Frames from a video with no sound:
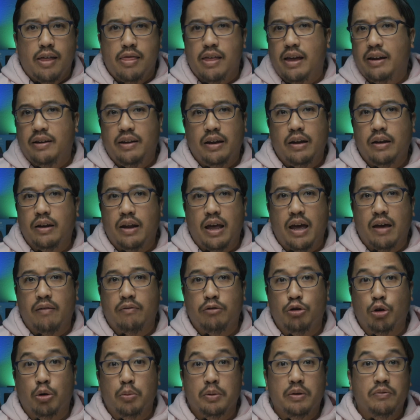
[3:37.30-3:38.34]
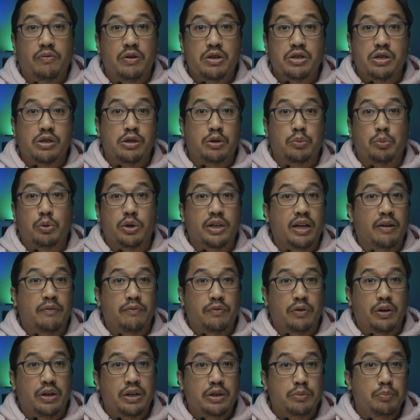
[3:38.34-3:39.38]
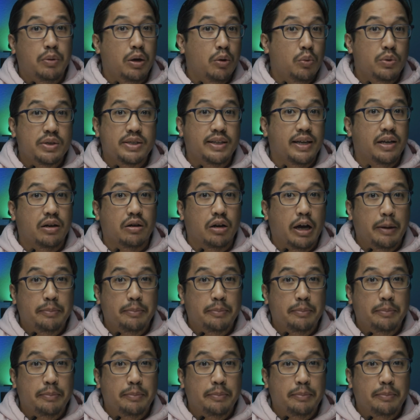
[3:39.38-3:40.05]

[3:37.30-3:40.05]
that didn't have Dolby Vision support at first, but was later